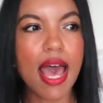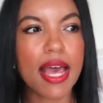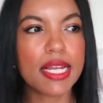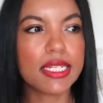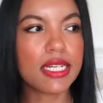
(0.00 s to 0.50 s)

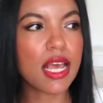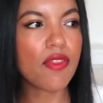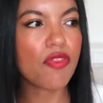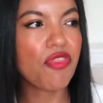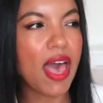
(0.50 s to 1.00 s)
and
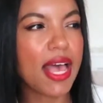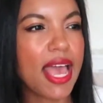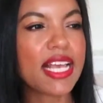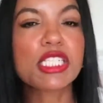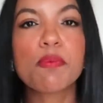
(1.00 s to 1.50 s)
that
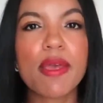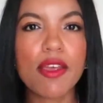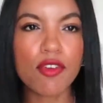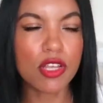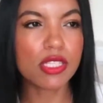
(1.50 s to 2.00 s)

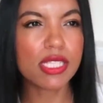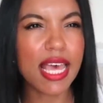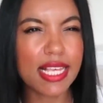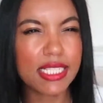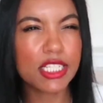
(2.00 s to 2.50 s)
experience,
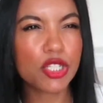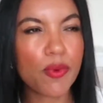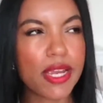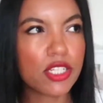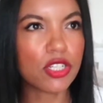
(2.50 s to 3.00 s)
that
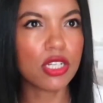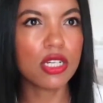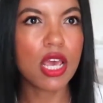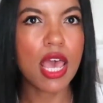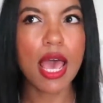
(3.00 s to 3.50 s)

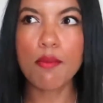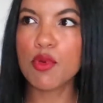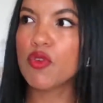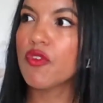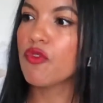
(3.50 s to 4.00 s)
situation? And
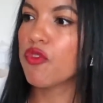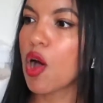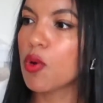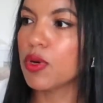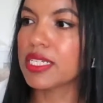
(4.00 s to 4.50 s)
moving
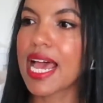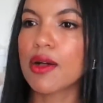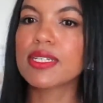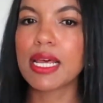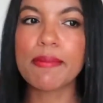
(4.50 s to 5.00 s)
forward,
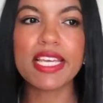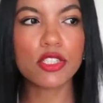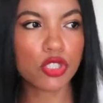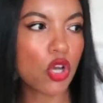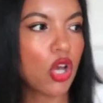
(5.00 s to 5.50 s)
how can I
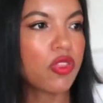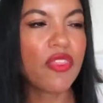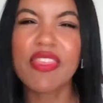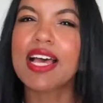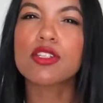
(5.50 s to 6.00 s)
make sure
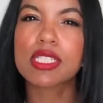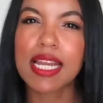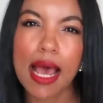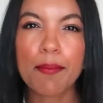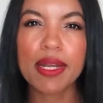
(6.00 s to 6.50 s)
that that
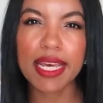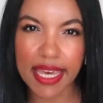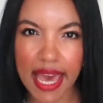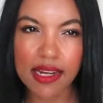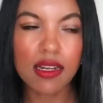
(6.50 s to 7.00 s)
doesn't happen
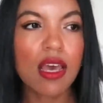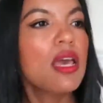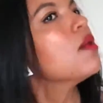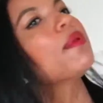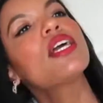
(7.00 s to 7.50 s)
again?
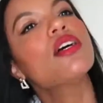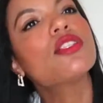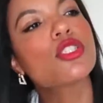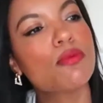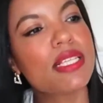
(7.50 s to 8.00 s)

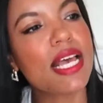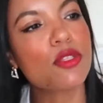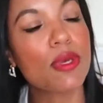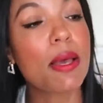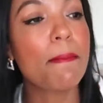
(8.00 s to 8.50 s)
Because
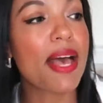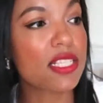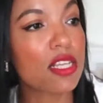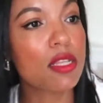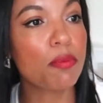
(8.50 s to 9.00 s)
sometimes we can
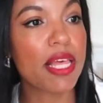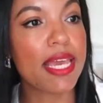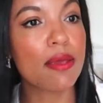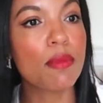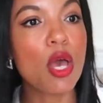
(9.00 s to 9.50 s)
pass on the
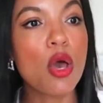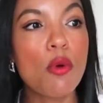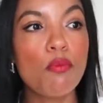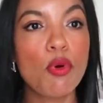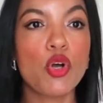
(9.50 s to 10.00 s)
blame,
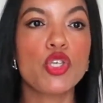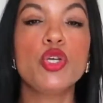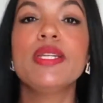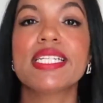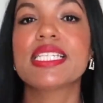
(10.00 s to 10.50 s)
but
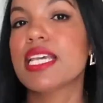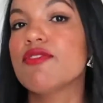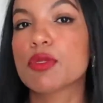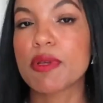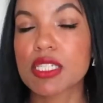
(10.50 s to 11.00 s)
you need to
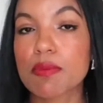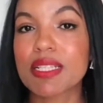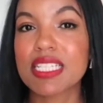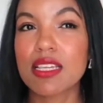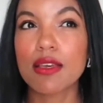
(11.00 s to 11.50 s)
take
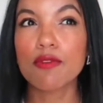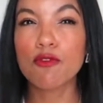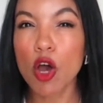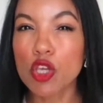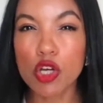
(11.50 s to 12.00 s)
responsibility
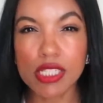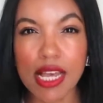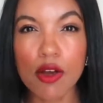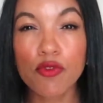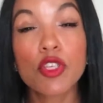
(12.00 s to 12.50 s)
for
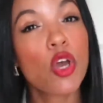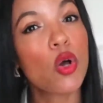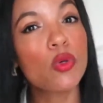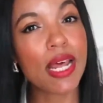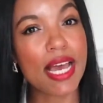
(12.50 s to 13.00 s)
yourself and
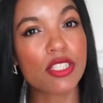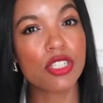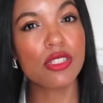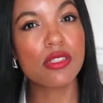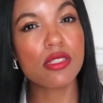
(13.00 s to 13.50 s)
your own
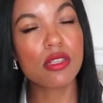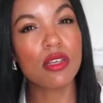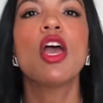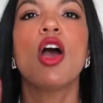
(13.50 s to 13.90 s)
actions.